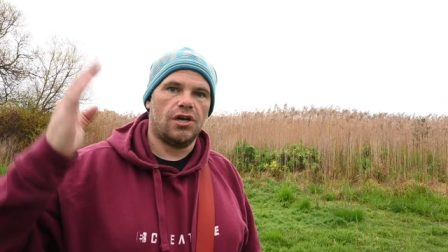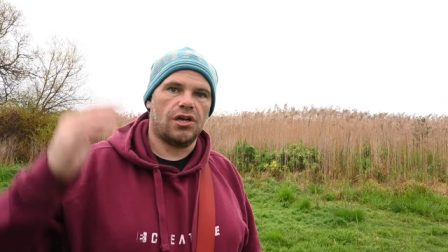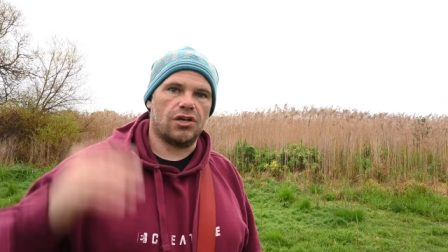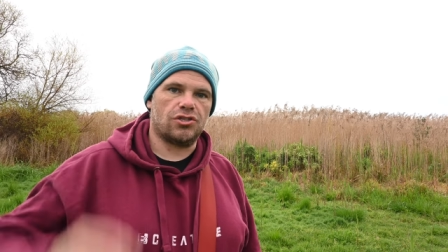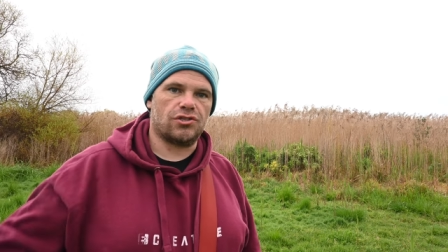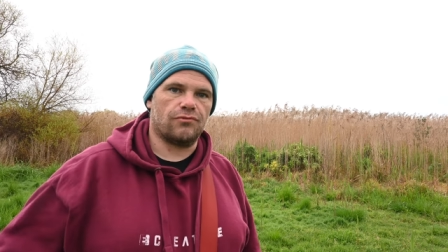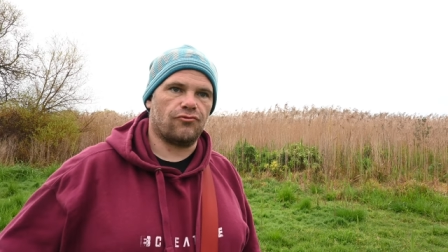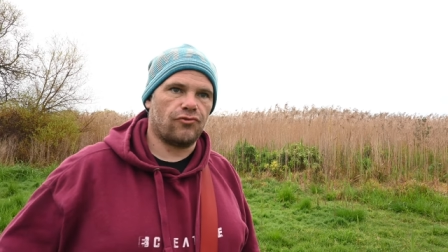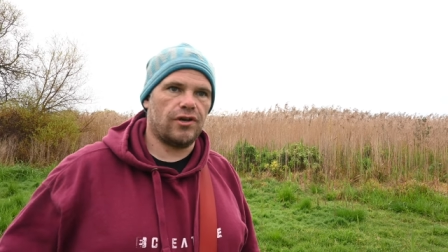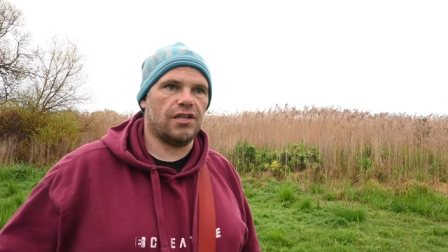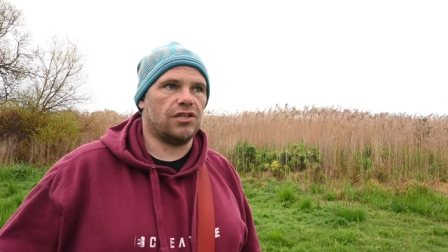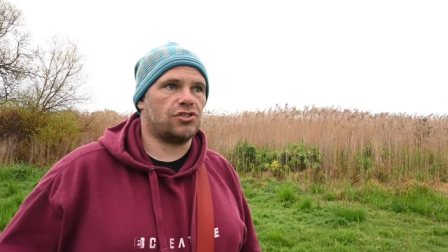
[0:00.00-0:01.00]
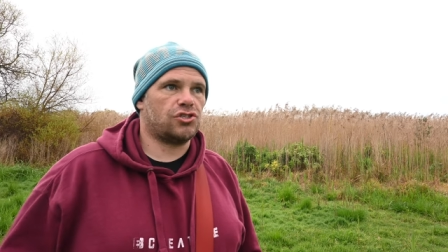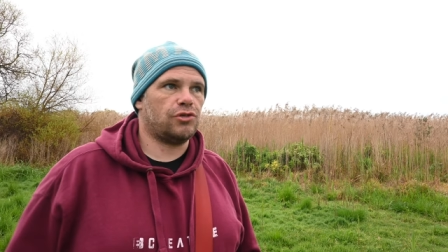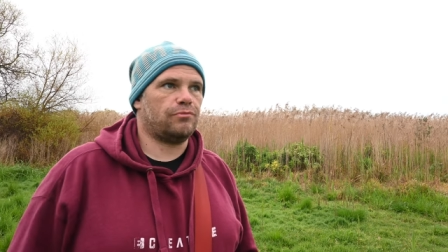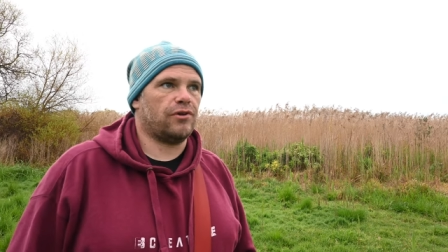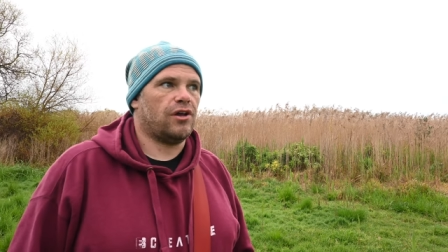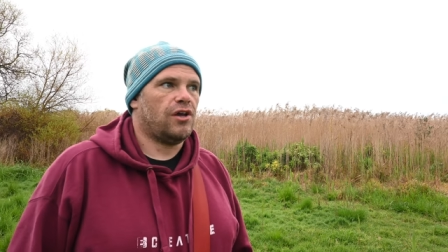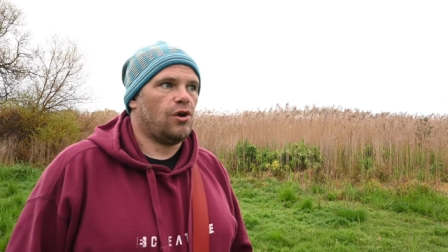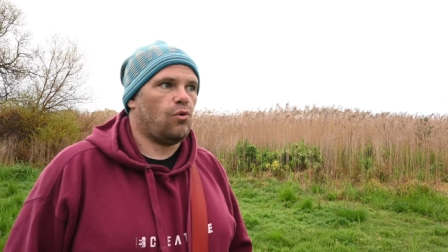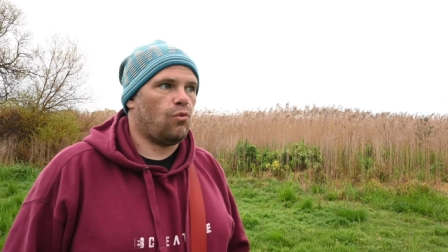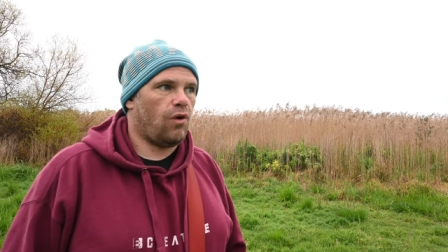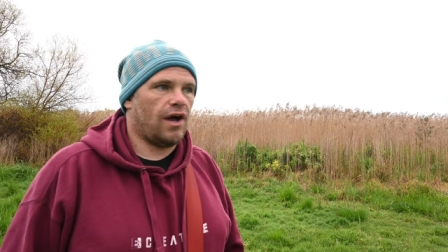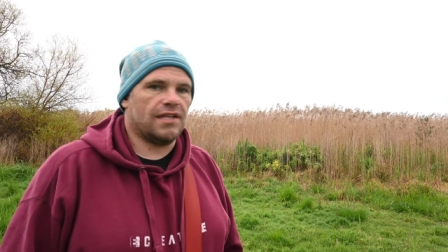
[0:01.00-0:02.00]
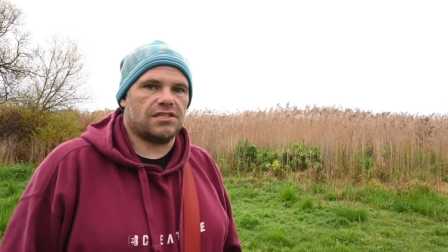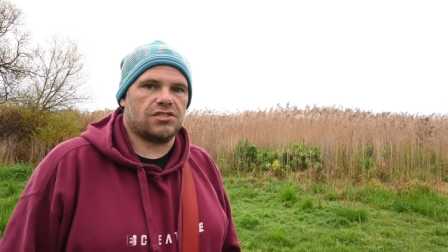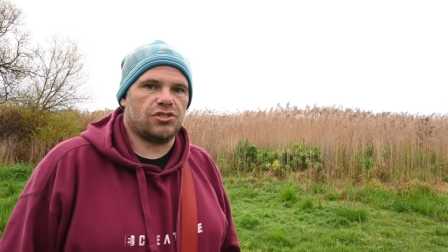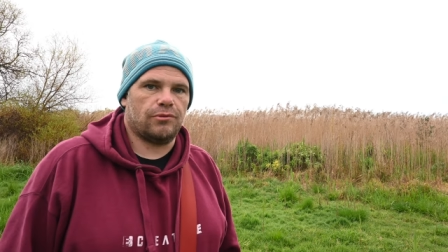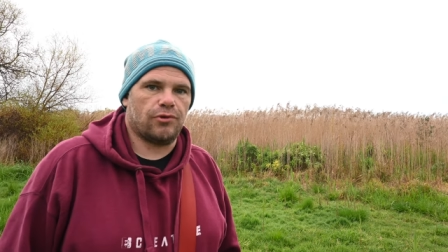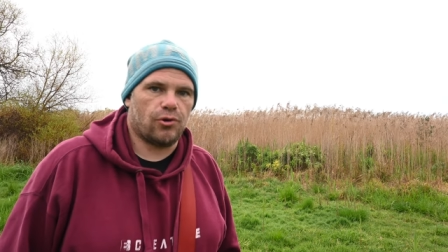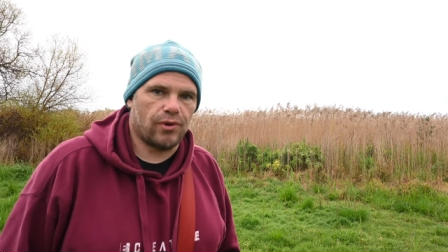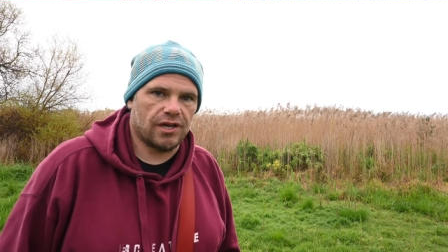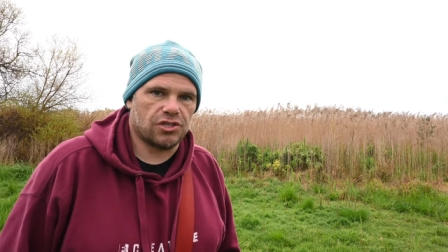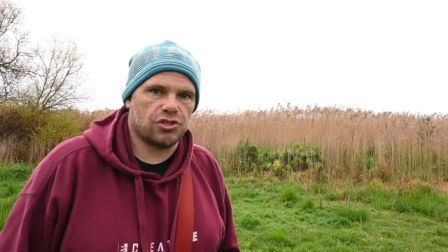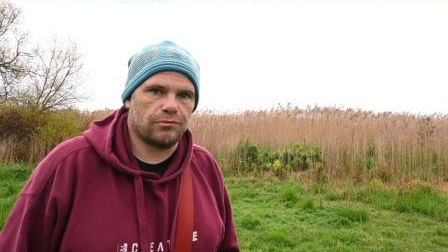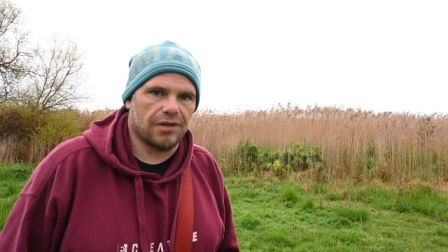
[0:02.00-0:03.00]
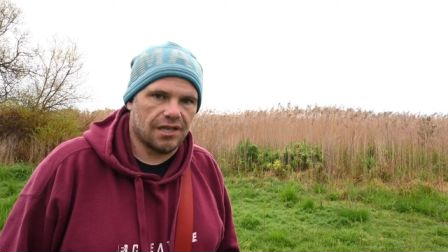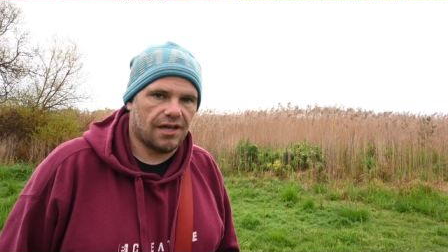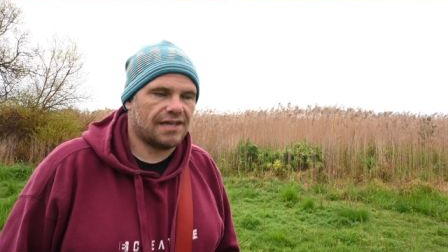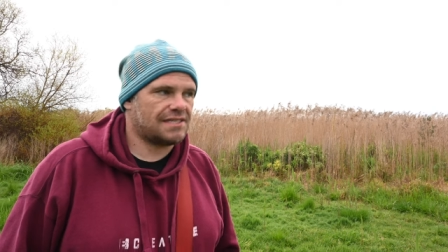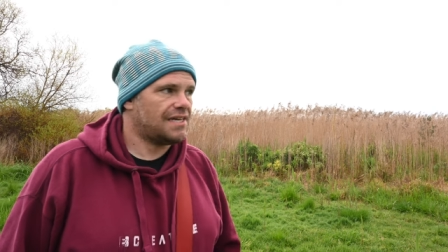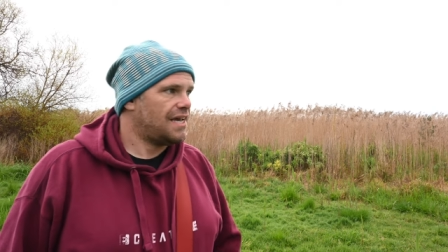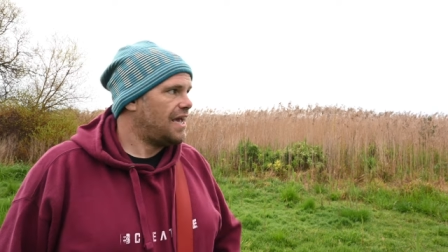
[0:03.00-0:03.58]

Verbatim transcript: goes real super white, super quick, super light.